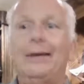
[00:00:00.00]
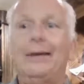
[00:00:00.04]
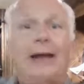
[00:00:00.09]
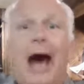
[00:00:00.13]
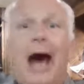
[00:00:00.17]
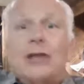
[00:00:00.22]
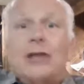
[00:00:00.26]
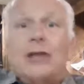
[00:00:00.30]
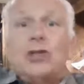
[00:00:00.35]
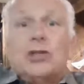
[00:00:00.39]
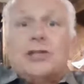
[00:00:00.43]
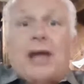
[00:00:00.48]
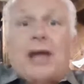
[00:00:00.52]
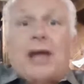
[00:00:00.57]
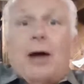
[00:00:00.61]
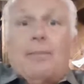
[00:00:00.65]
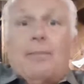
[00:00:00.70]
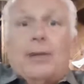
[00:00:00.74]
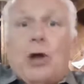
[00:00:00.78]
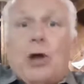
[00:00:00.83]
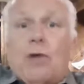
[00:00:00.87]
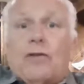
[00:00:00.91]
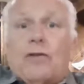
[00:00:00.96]
God just
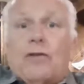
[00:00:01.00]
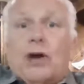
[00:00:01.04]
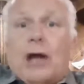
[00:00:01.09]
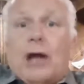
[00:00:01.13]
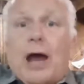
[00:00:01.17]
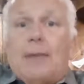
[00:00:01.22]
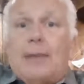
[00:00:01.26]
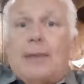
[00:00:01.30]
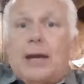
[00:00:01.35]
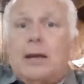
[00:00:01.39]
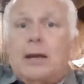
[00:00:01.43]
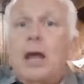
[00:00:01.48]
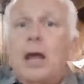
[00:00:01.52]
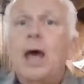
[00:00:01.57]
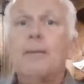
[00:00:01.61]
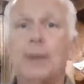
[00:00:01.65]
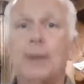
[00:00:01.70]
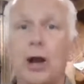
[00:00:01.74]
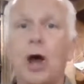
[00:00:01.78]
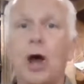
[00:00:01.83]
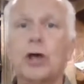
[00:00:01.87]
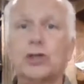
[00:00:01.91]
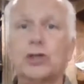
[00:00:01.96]
helped me overcome it,
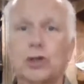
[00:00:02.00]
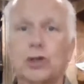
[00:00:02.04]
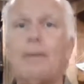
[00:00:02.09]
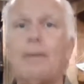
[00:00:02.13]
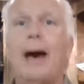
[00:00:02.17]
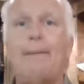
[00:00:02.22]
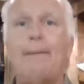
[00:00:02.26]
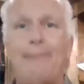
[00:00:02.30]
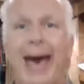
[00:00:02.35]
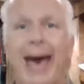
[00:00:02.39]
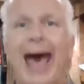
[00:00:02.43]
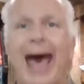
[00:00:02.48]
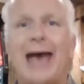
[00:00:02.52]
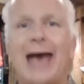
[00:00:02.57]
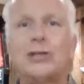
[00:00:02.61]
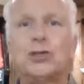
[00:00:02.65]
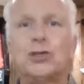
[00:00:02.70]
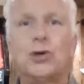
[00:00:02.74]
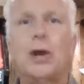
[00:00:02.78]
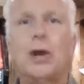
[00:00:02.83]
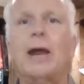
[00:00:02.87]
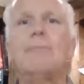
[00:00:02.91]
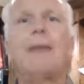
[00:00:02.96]
but also my
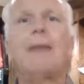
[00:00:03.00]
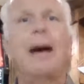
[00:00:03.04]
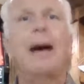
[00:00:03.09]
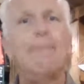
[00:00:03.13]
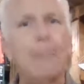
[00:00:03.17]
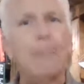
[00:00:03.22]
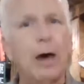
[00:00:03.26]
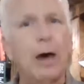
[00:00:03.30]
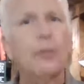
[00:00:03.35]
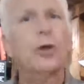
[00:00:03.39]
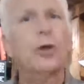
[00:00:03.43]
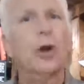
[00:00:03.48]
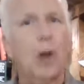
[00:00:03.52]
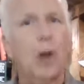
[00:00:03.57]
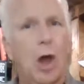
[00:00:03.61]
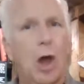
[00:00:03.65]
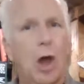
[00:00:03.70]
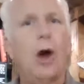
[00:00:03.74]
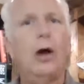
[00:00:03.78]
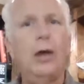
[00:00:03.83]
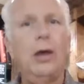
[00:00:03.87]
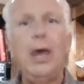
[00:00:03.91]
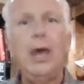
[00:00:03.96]
pastor and my
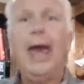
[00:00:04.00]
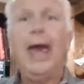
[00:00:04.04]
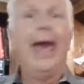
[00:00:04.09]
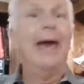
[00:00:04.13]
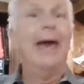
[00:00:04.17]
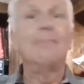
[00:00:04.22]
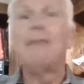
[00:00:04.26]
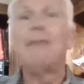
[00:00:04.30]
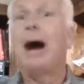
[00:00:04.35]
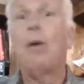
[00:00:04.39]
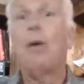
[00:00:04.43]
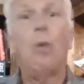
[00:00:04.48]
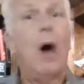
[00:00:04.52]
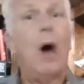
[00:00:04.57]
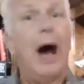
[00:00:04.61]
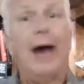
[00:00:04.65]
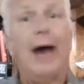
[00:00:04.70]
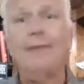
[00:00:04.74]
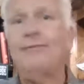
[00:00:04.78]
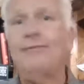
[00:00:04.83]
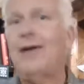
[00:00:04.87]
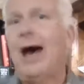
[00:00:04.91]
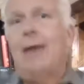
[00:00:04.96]
mother-in-law and my
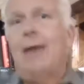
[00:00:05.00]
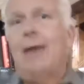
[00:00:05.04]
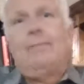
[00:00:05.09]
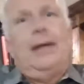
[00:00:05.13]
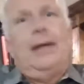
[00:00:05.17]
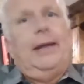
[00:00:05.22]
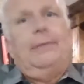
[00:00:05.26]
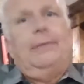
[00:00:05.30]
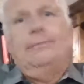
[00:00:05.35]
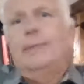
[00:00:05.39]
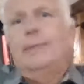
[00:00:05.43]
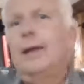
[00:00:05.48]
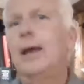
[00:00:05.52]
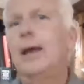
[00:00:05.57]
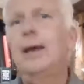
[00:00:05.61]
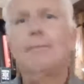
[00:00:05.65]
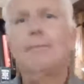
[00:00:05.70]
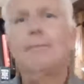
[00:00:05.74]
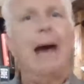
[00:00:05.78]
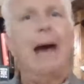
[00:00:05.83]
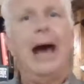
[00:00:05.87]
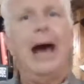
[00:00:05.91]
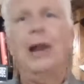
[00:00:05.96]
wife. I mean,
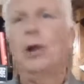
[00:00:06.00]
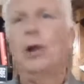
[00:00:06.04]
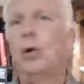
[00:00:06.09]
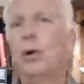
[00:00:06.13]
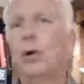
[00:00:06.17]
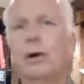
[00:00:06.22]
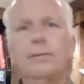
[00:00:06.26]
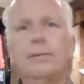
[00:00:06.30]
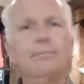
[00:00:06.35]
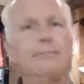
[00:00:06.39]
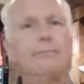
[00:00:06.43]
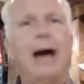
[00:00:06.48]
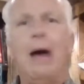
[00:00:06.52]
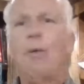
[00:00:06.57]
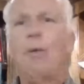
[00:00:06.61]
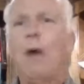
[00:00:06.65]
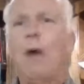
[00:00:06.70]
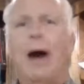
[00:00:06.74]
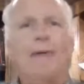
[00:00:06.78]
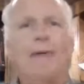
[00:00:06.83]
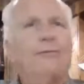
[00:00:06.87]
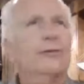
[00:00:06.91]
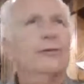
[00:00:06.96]
my Lord, my
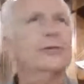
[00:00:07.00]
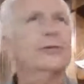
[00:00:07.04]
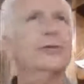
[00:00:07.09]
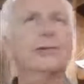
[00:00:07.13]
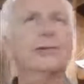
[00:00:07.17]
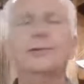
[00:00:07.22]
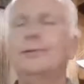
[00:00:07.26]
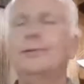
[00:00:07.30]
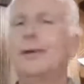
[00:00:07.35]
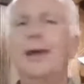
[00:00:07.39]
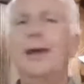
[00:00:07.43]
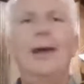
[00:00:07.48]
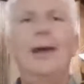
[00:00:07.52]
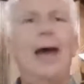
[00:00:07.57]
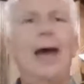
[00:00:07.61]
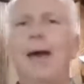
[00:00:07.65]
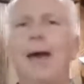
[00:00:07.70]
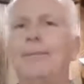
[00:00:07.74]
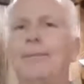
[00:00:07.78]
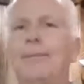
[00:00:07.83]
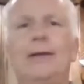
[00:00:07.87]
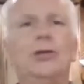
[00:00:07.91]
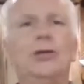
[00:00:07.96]
wife
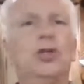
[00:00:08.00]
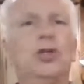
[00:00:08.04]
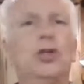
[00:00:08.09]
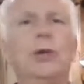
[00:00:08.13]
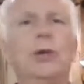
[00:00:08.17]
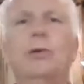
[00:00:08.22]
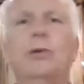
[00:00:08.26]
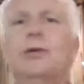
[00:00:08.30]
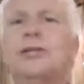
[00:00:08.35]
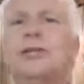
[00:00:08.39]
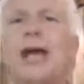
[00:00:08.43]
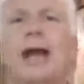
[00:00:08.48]
she would